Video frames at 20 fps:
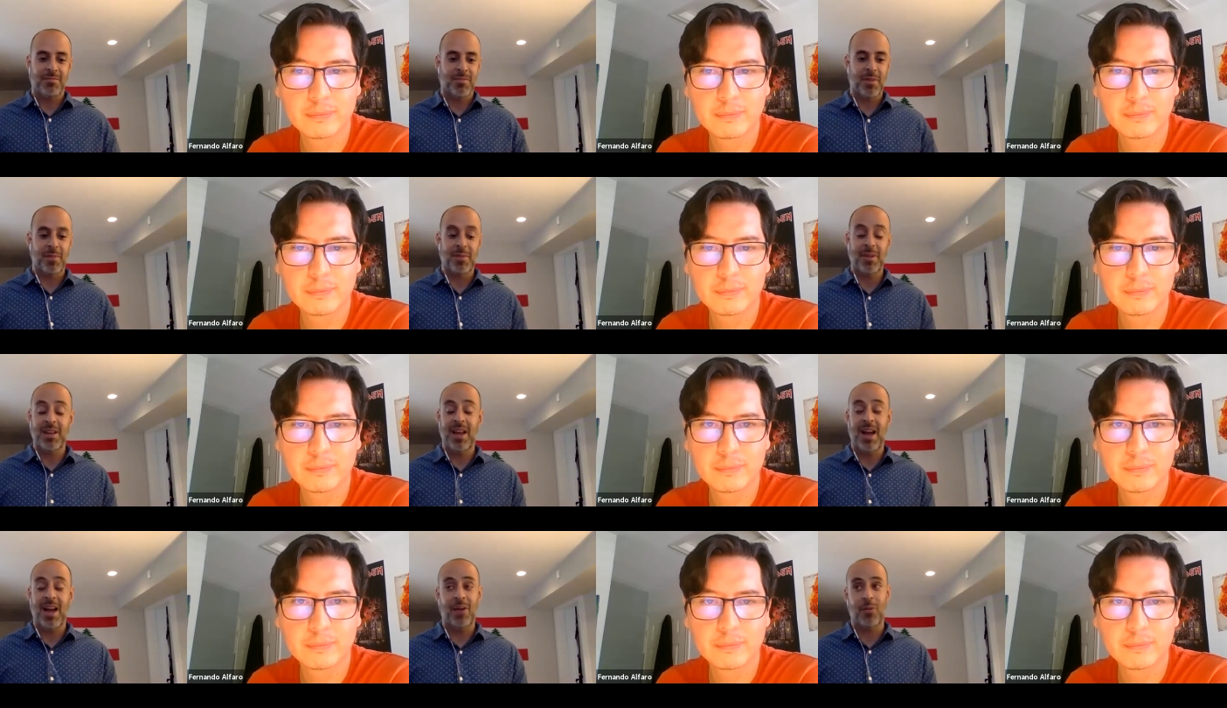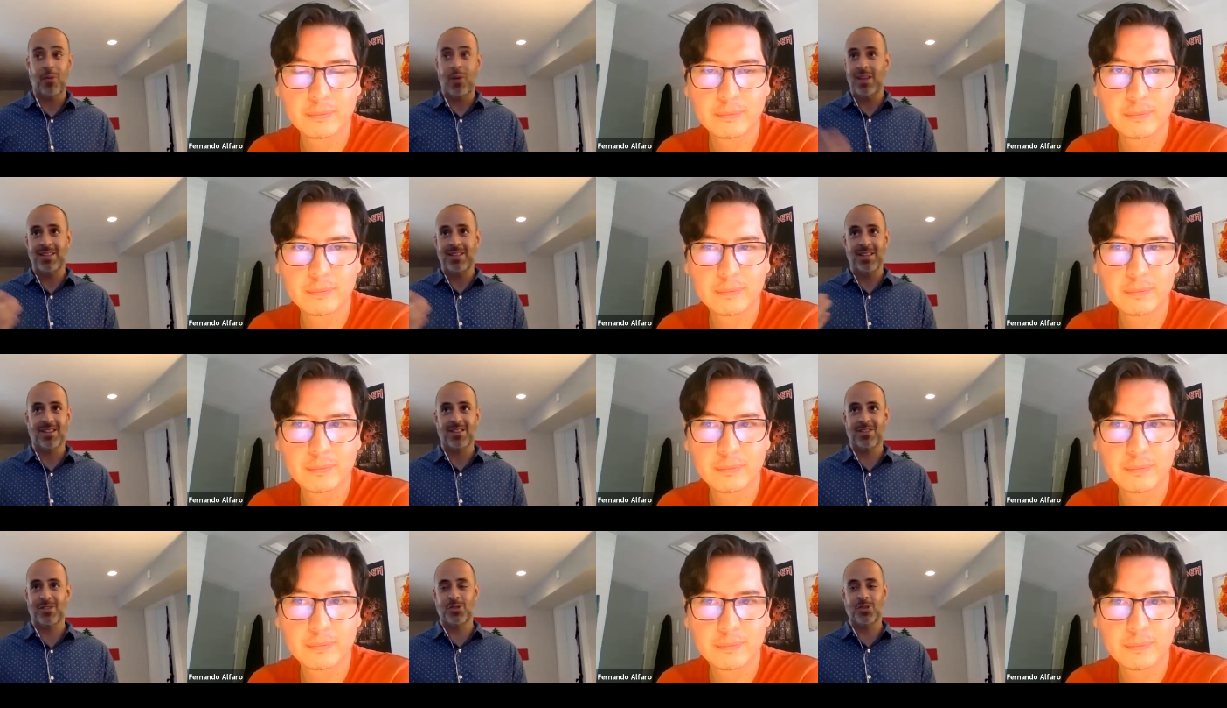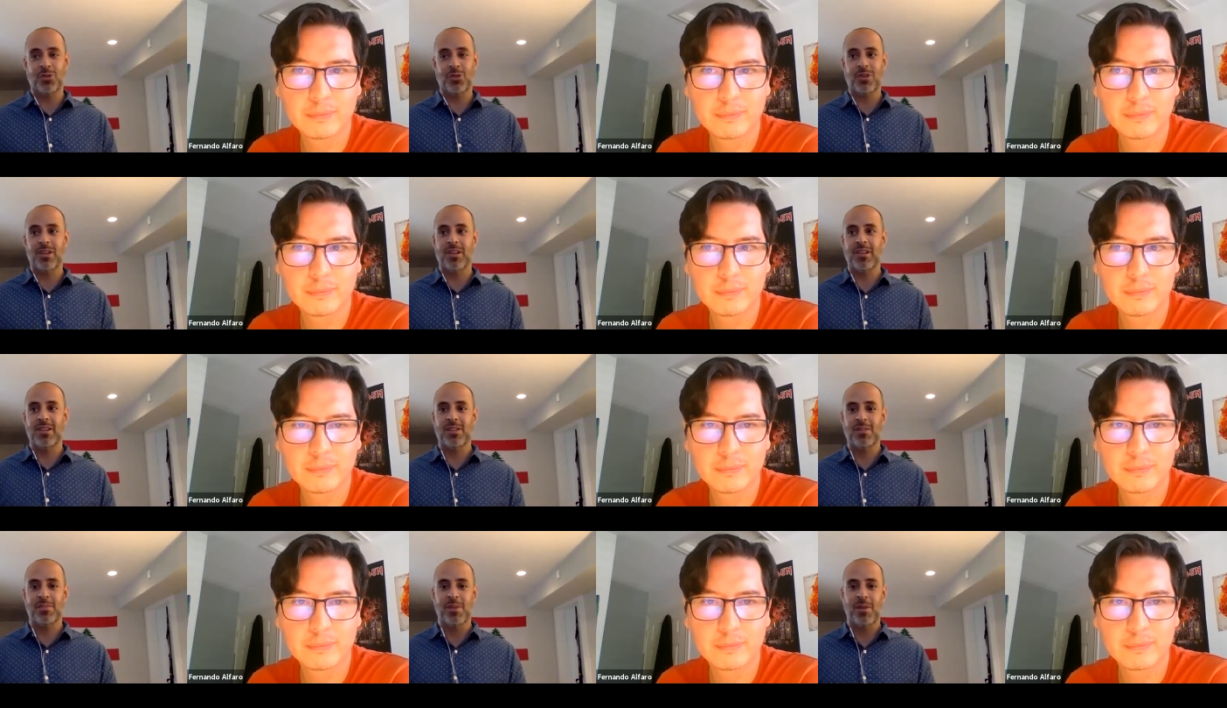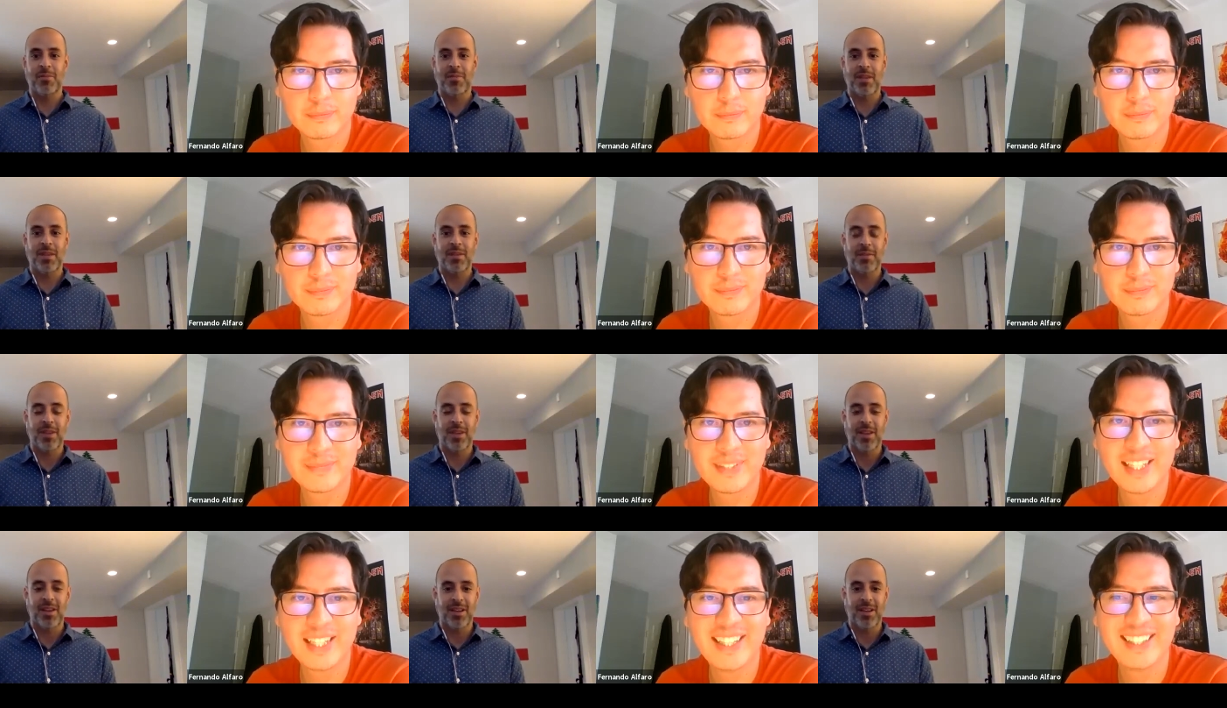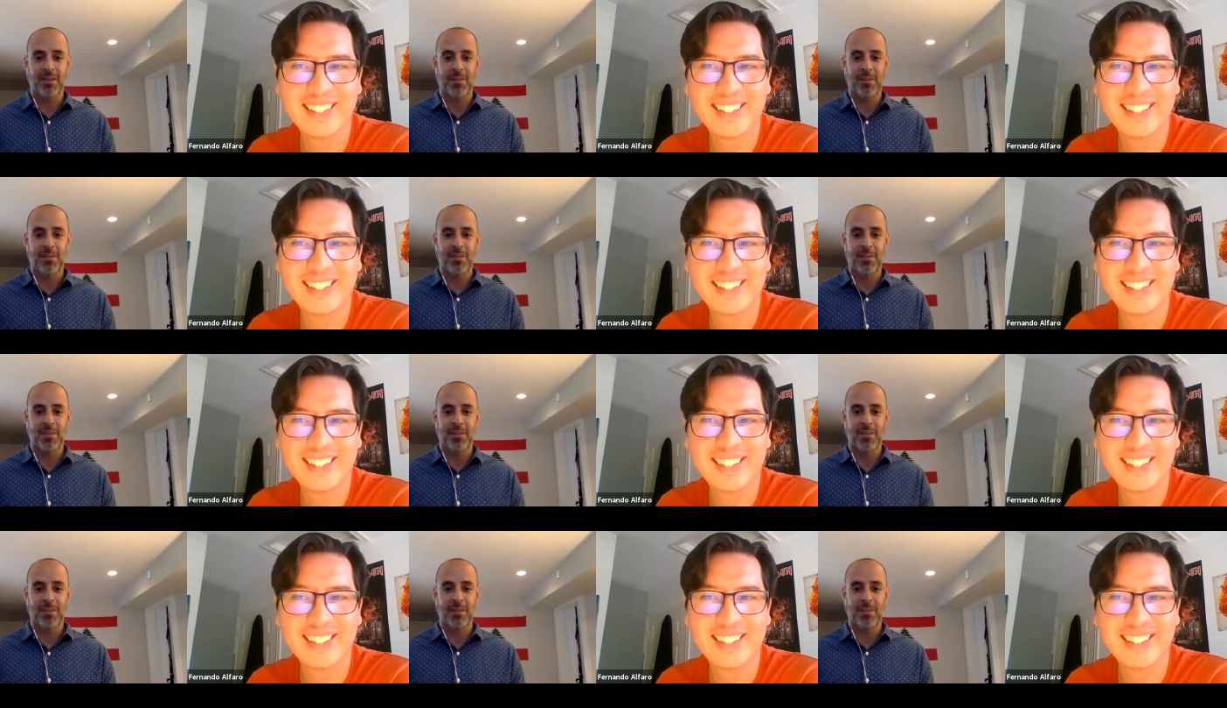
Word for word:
Speaker 1: maybe not wait another two years, but maybe in a